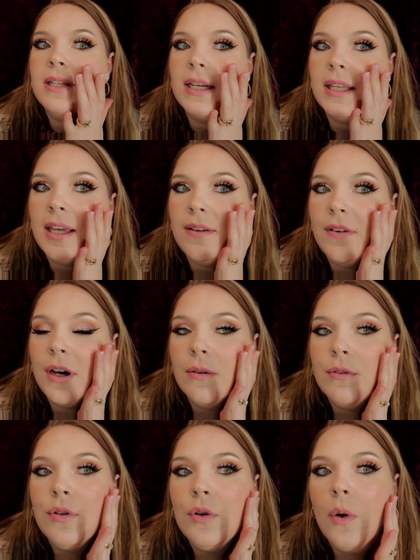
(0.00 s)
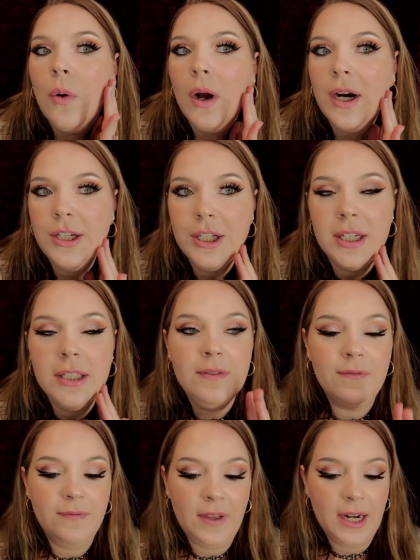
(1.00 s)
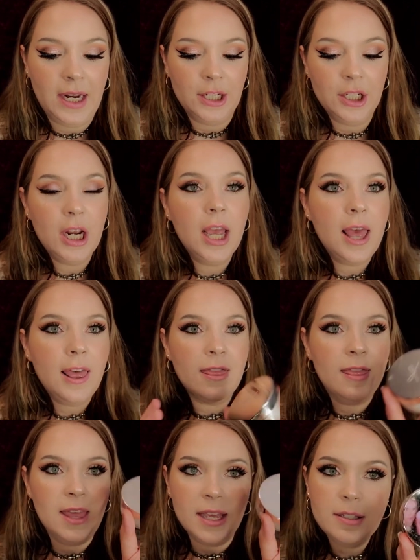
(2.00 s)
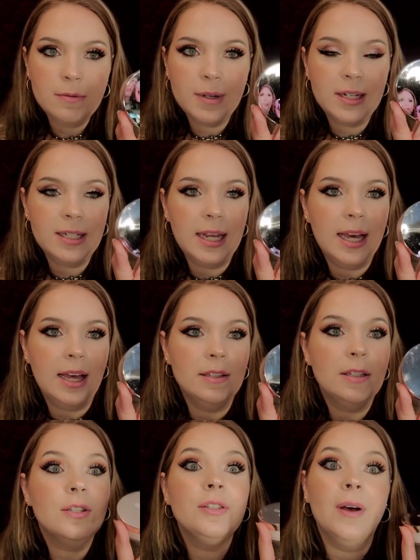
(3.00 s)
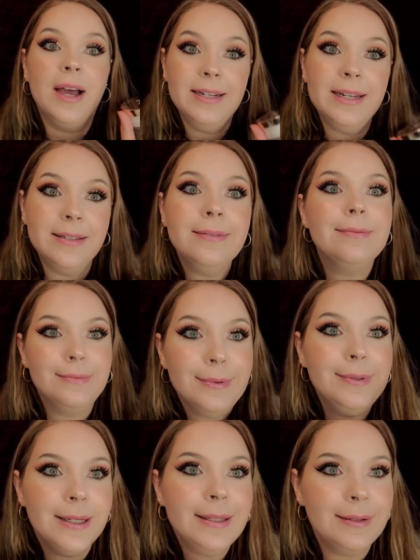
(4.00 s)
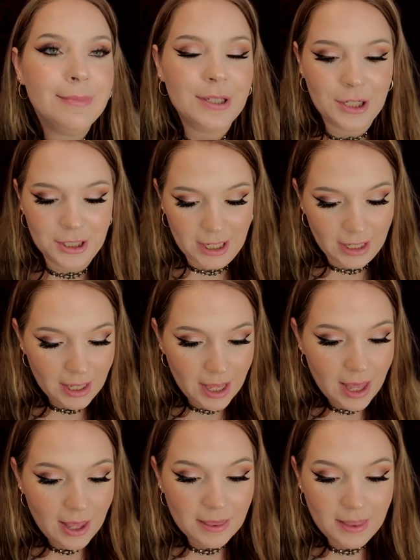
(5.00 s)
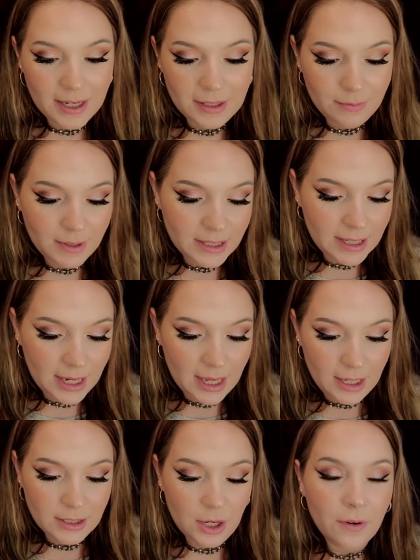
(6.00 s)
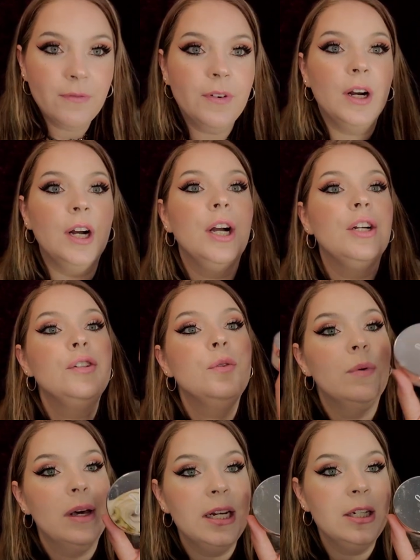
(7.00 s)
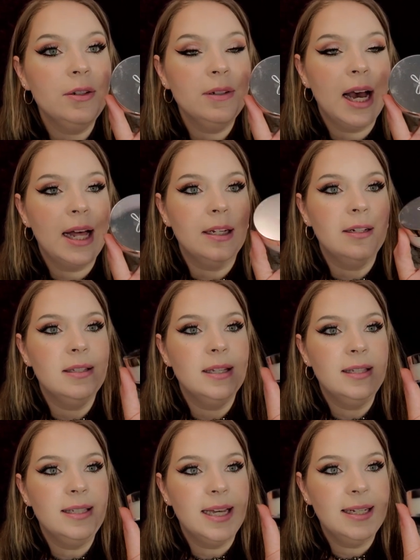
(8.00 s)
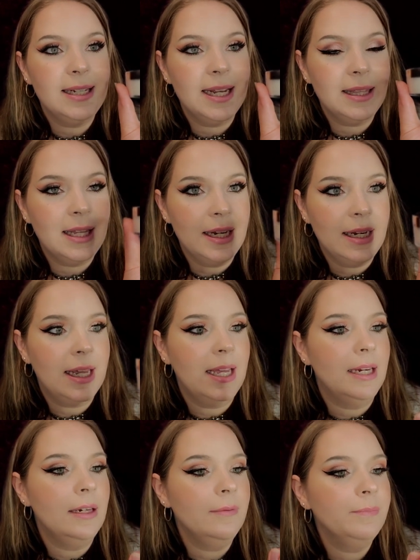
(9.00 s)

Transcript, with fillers: it give a gorgeous finish. This retails, so I did some searching. This retails for $22. The Ciate London,